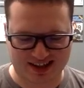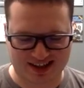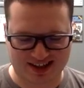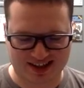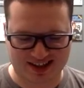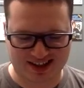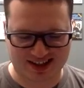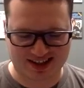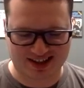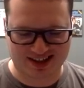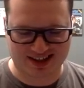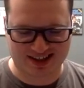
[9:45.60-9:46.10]

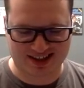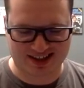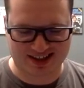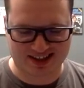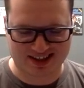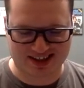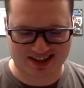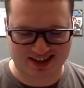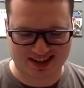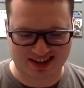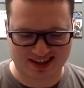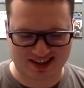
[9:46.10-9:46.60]

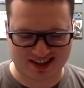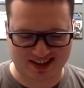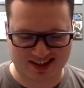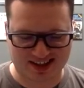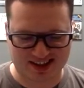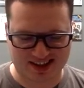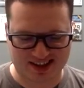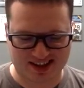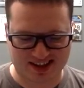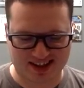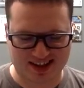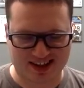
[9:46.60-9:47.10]

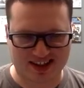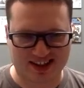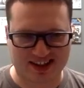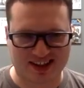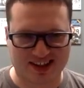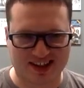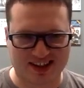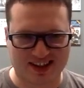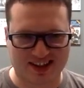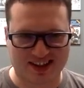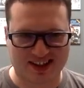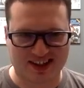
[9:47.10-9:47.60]

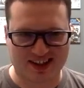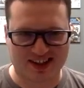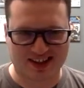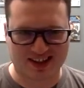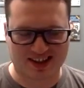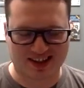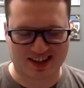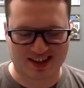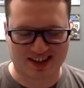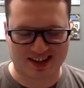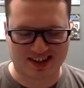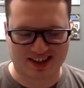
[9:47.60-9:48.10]

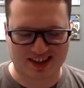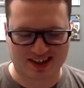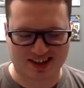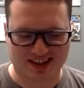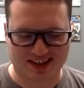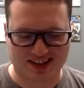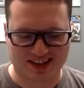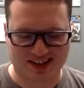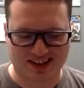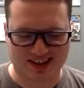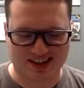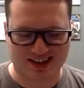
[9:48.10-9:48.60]

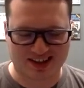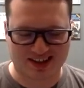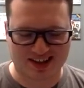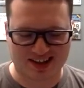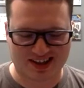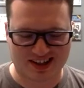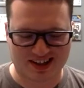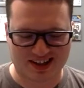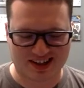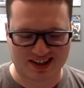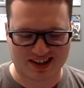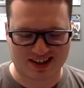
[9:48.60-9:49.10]

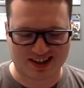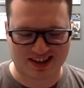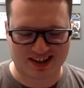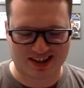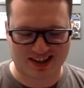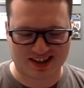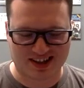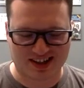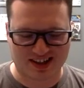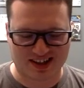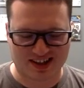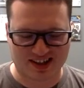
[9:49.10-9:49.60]

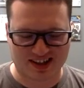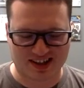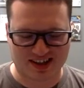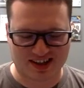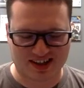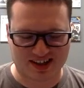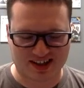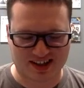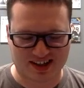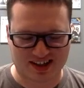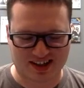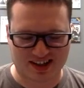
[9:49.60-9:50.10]

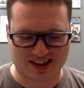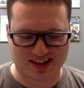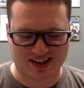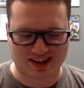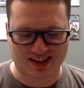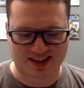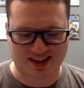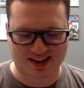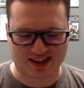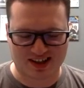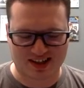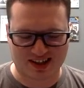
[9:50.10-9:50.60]

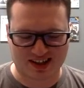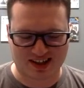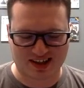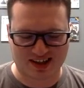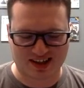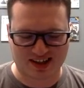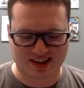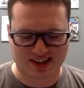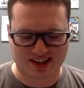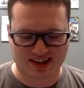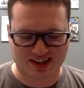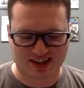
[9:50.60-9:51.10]

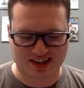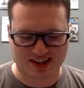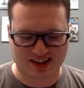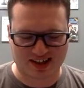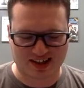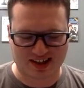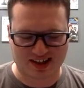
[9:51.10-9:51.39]
(not speaking)